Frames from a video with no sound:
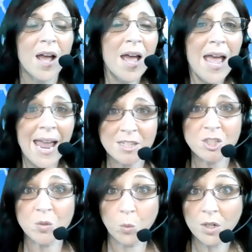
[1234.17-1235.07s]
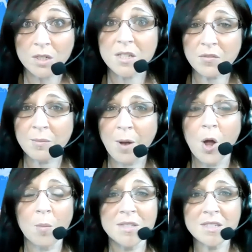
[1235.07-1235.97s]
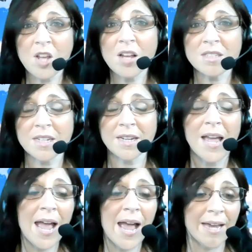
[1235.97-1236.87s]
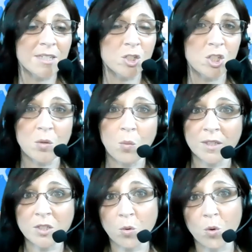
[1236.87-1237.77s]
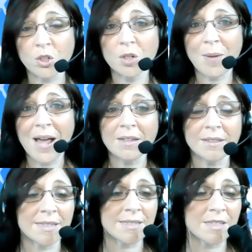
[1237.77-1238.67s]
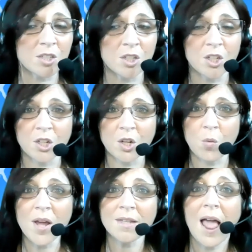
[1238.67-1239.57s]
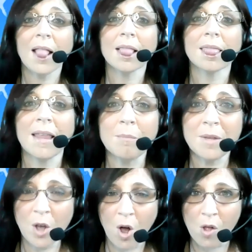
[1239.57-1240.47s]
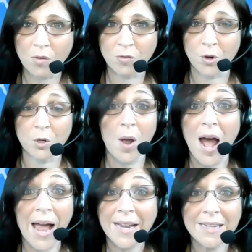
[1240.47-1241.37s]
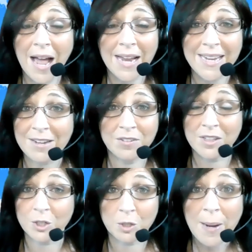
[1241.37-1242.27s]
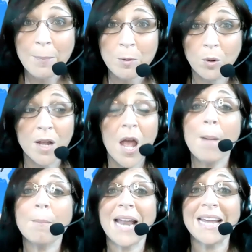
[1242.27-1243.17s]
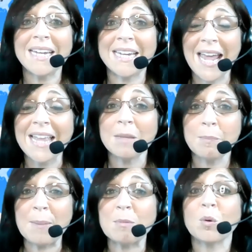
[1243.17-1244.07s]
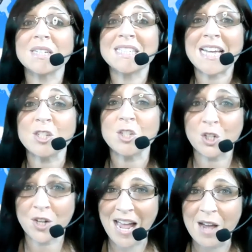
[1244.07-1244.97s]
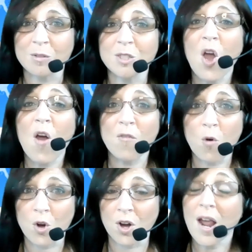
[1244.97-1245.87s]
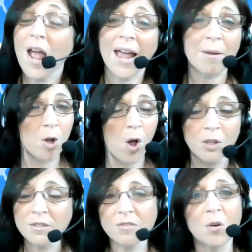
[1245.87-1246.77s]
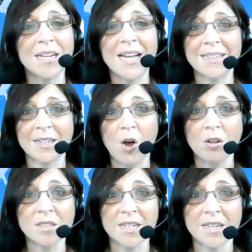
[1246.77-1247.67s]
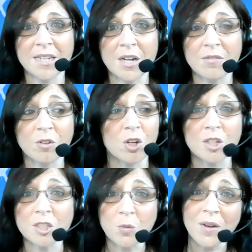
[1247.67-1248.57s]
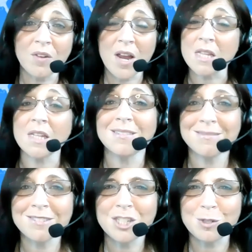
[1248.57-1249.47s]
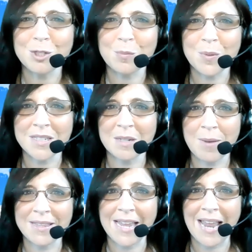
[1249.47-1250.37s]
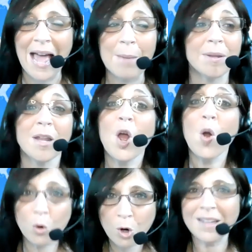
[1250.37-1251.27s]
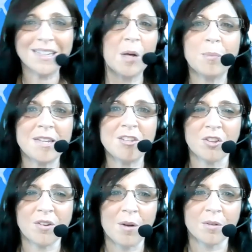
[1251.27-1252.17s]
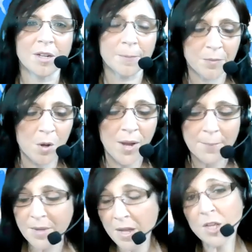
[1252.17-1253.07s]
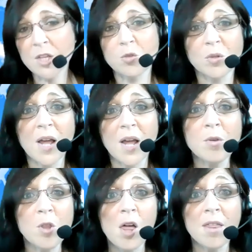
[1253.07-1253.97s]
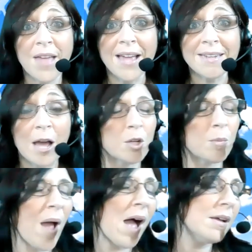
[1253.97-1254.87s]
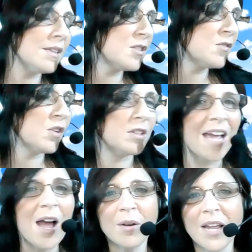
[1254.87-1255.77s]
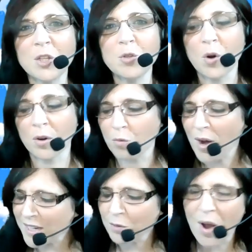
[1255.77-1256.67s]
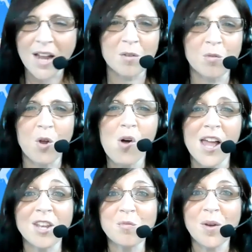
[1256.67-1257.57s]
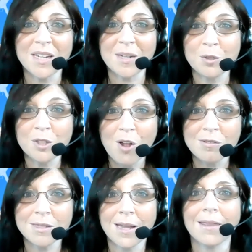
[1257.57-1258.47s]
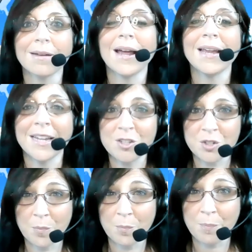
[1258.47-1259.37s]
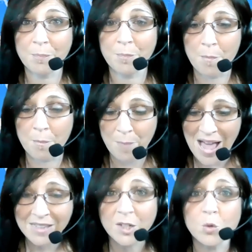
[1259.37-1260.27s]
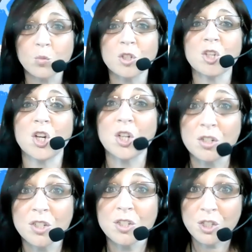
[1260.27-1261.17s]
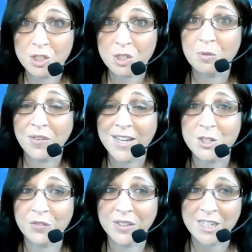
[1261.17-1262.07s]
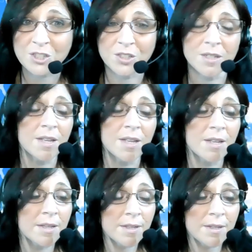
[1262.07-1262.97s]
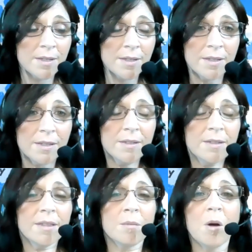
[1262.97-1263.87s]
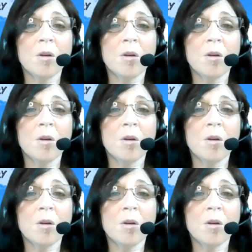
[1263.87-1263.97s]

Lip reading: and she works from home. It's exhausting. And she wanted to order her ballot. And I said to her, you know what? Let me call for you. I can't fill out her paperwork, but I could get the paperwork sent to her house for her. I called on the phone and got that all taken care of for her because, quite frankly, she's too busy to make that happen. We're all helping each other out here. Okay, so we're done with all that. Now your ballot is filled out and you are ready to rock and roll and you're ready to put it all together and get your ballot returned to the supervisor of election. The most